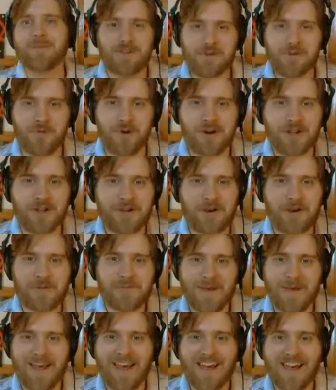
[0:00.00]
about? You want to
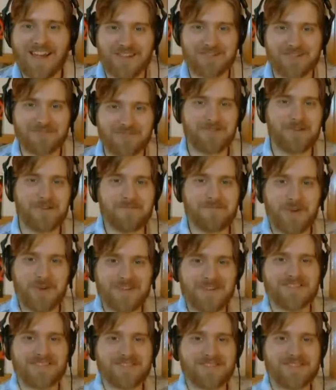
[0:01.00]
go back? You were in
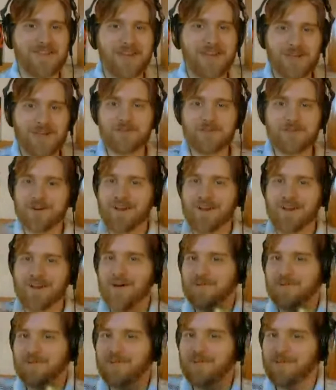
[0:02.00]
prison. You are
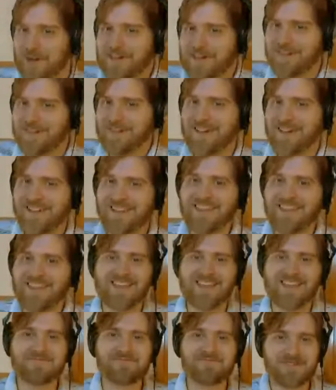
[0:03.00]
now free.
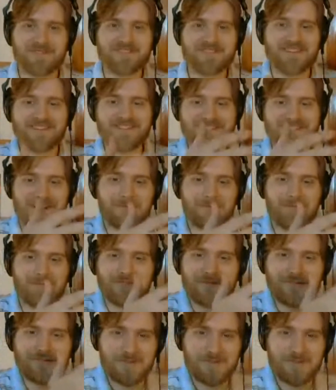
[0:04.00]
The prison is they not where you